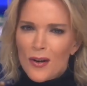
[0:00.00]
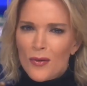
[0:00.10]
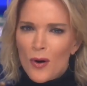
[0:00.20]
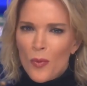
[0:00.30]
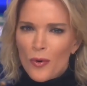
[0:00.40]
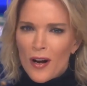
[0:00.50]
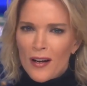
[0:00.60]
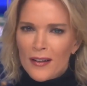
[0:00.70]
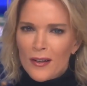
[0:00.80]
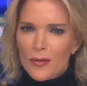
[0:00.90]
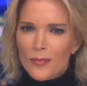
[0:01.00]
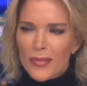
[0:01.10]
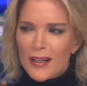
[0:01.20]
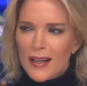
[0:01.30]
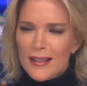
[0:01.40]
to go Oprah on you,
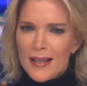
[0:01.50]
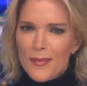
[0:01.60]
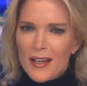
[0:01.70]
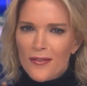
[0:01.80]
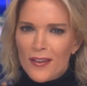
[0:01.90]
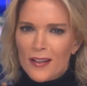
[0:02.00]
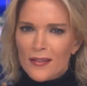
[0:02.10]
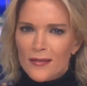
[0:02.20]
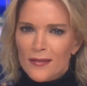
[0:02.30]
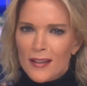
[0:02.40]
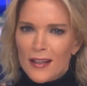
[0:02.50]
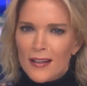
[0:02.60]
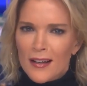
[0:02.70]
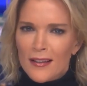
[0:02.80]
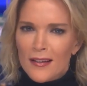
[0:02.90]
but how does that make you feel that you
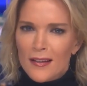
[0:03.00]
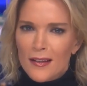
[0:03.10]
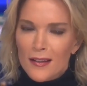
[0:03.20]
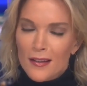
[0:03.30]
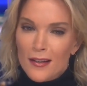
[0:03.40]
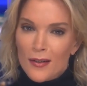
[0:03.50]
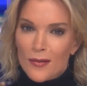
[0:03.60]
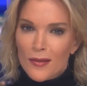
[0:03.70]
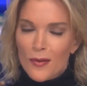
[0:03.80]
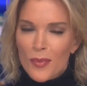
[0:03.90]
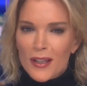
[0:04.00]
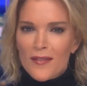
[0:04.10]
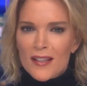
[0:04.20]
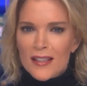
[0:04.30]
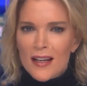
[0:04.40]
got, you know, you
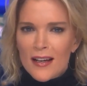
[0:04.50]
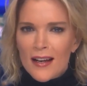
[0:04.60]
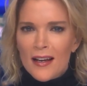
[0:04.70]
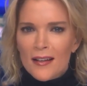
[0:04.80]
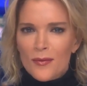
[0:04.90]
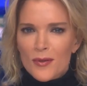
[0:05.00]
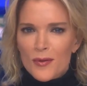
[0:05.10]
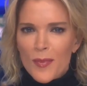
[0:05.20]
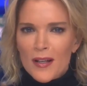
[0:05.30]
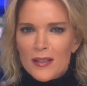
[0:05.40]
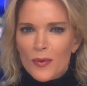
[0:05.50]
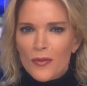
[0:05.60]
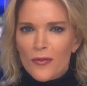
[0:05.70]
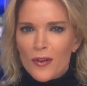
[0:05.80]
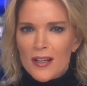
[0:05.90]
believe the C I A was
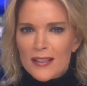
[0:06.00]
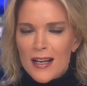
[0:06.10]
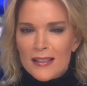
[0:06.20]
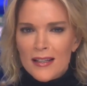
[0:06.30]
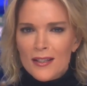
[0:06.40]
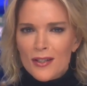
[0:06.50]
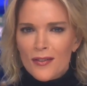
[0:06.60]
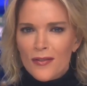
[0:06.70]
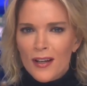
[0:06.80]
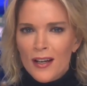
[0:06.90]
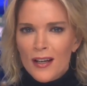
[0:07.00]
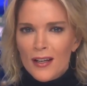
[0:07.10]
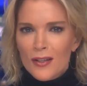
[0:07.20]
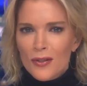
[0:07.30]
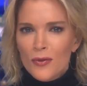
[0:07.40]
responsible for the assassination of
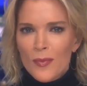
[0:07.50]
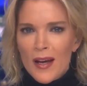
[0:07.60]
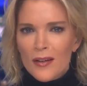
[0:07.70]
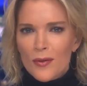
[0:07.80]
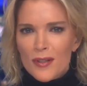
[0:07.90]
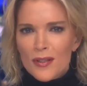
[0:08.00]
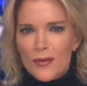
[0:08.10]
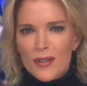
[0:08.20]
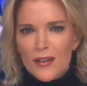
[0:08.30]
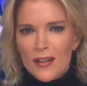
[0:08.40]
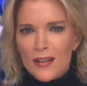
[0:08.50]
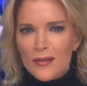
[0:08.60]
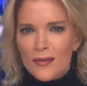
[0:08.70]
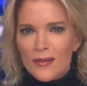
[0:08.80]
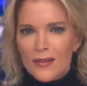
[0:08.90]
two men who are so dear to you?